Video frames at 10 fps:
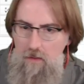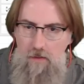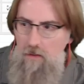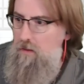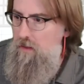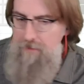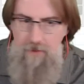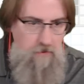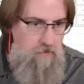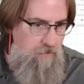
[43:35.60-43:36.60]
up
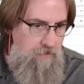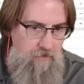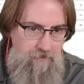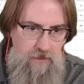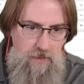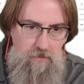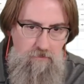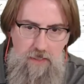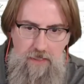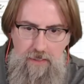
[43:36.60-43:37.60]
here. Let me find
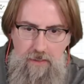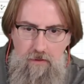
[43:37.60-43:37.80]
my